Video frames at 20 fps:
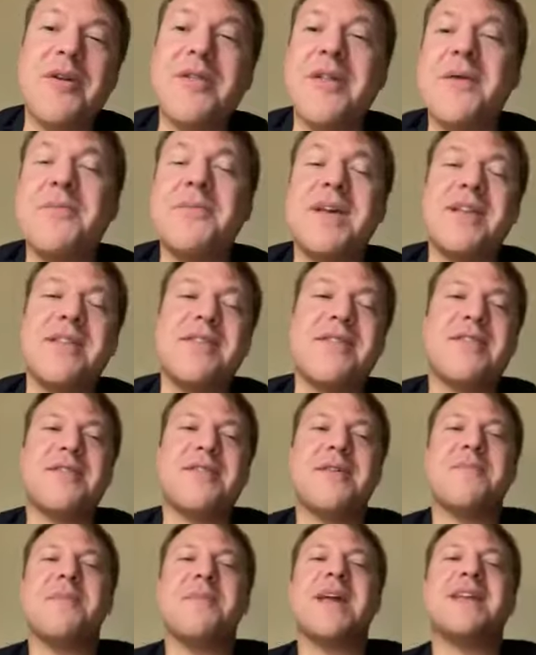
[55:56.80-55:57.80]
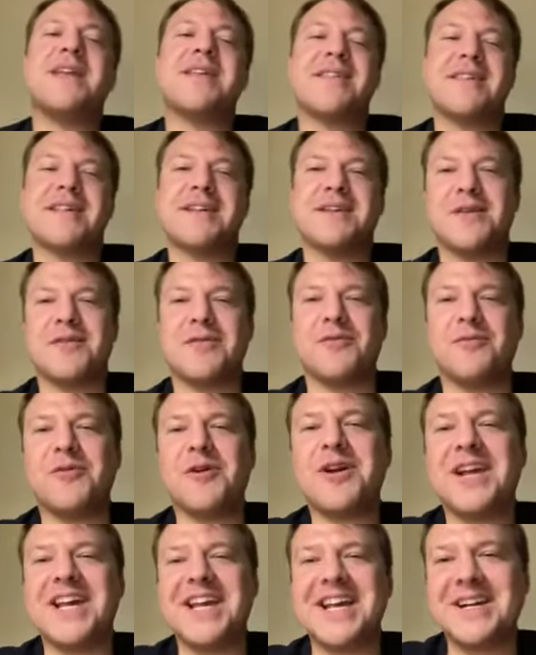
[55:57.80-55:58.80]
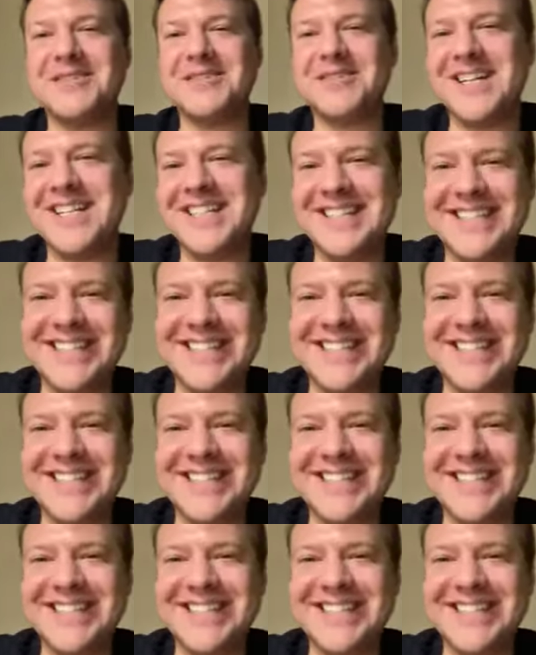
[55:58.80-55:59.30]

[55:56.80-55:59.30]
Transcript: that means the medicine is working, right?